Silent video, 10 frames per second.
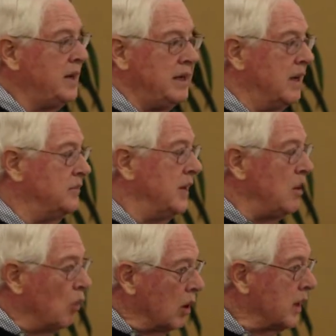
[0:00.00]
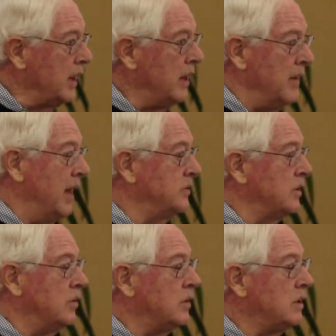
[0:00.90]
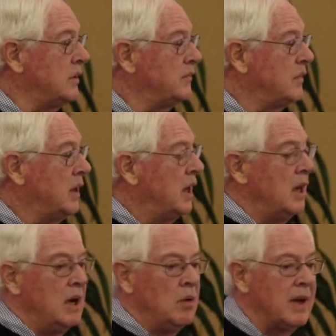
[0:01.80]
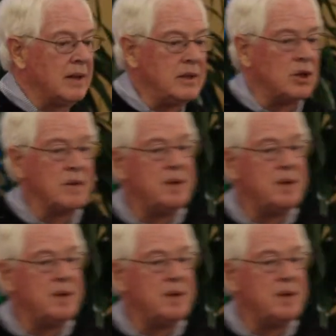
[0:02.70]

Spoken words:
does any work in that school. Well, you can